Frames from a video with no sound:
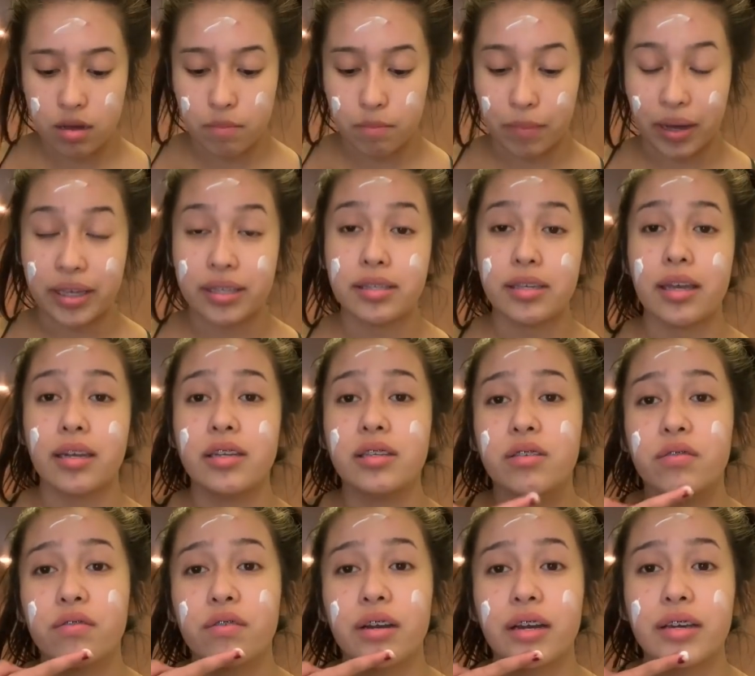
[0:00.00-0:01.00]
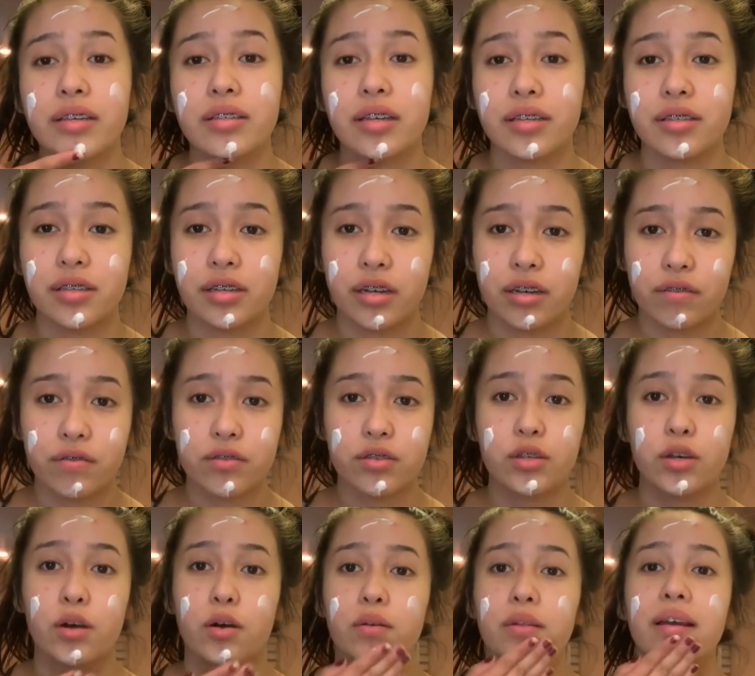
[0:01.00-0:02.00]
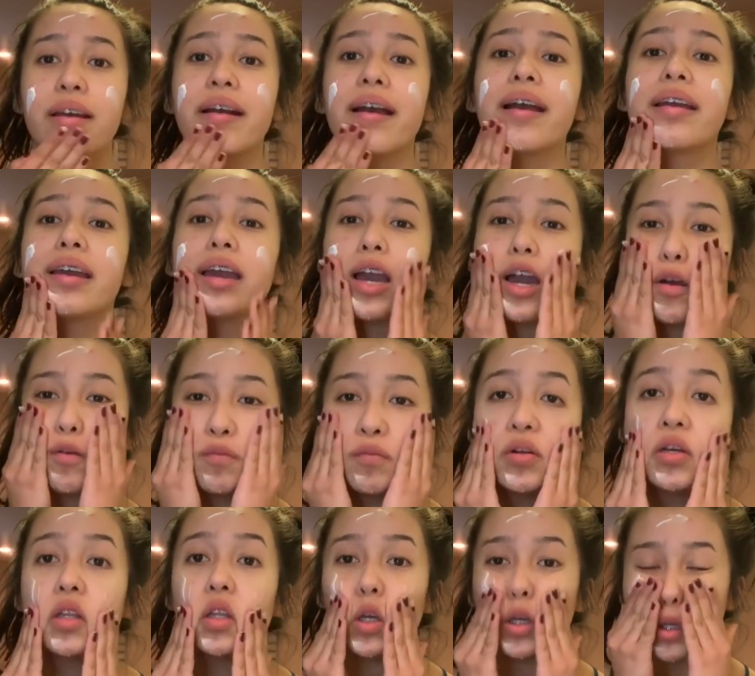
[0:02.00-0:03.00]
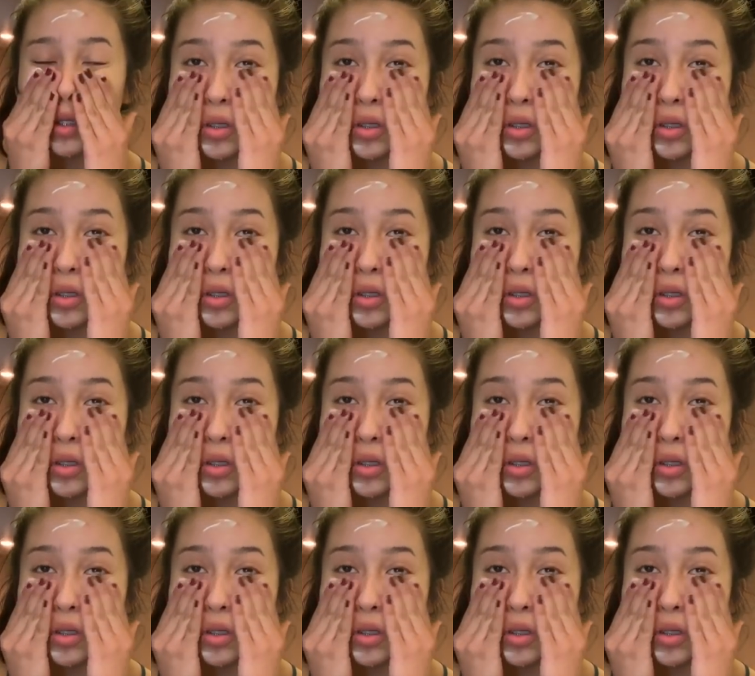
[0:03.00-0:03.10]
My skin is very sensitive, so like I can't really